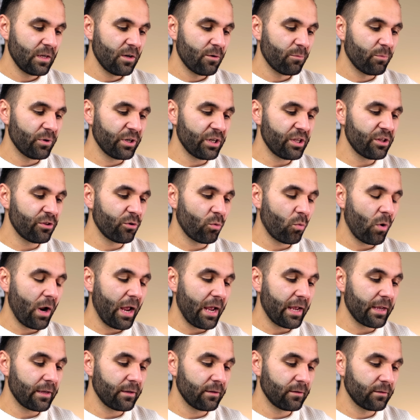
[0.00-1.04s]
But either
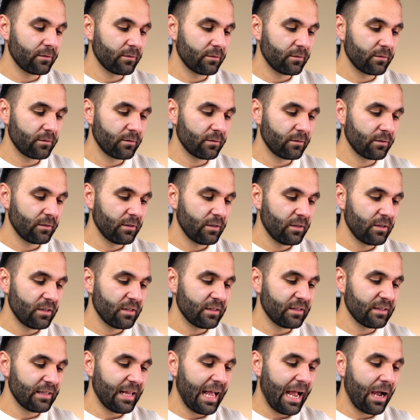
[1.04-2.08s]
way,
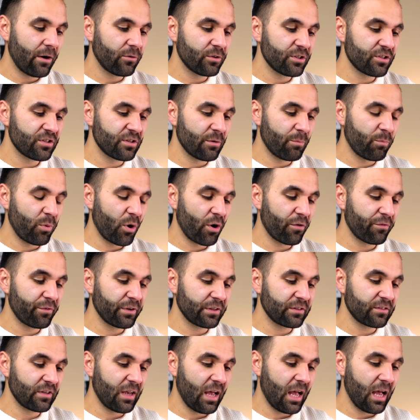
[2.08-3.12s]
now is the
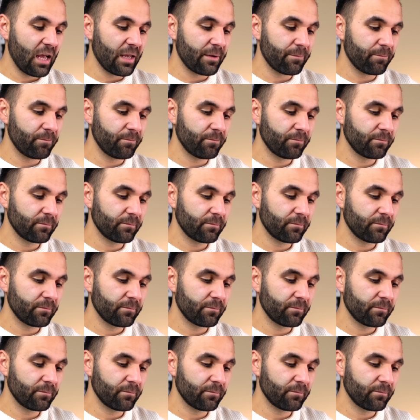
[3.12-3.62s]
perfect time